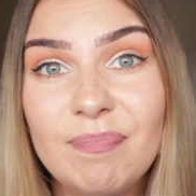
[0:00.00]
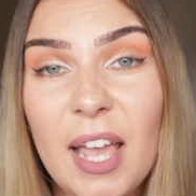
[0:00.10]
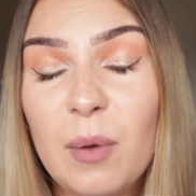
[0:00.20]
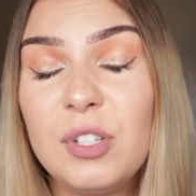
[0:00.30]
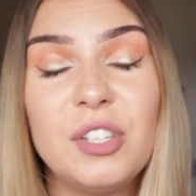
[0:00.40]

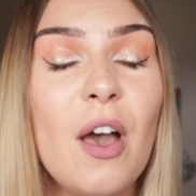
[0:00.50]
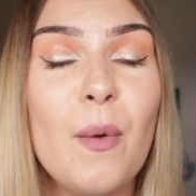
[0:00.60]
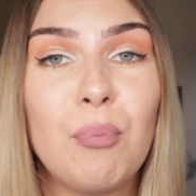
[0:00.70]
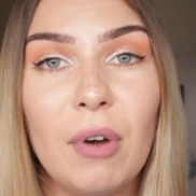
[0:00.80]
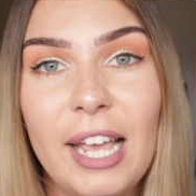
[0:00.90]
It was
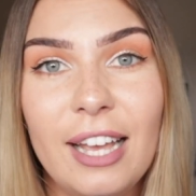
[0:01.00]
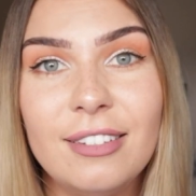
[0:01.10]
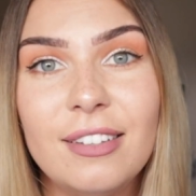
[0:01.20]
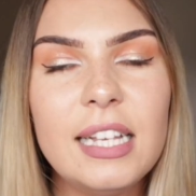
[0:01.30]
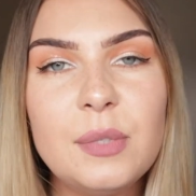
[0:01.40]
brilliant.
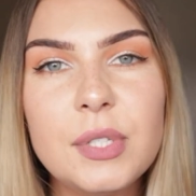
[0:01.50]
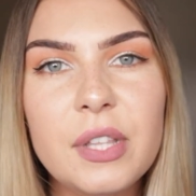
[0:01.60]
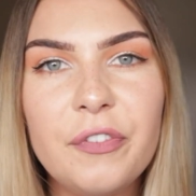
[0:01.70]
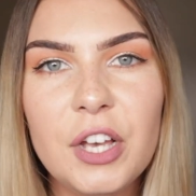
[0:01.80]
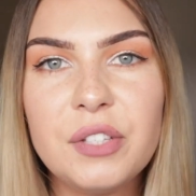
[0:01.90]
This was
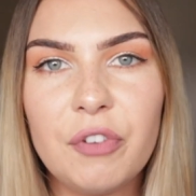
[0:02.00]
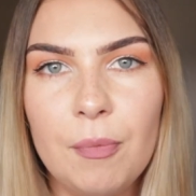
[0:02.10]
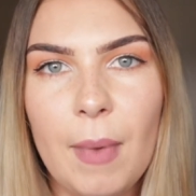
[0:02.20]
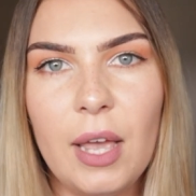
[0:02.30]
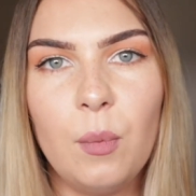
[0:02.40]
the first
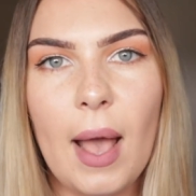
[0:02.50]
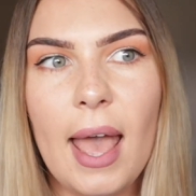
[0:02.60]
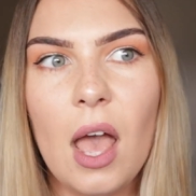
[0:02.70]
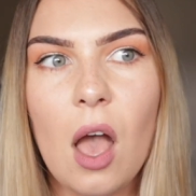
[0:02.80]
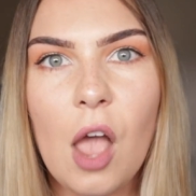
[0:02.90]
roommate
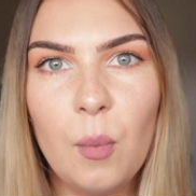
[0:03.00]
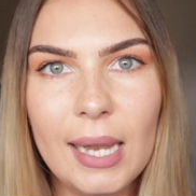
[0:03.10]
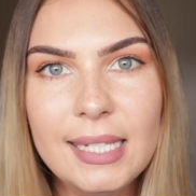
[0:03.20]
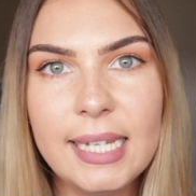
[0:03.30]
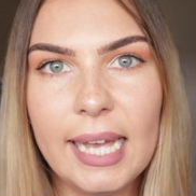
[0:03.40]
where I
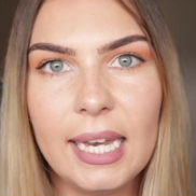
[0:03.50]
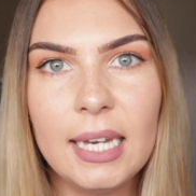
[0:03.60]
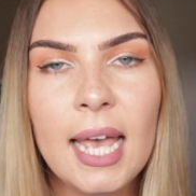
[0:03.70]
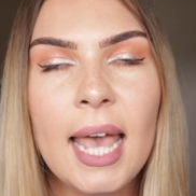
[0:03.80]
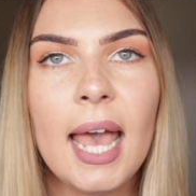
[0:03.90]
went in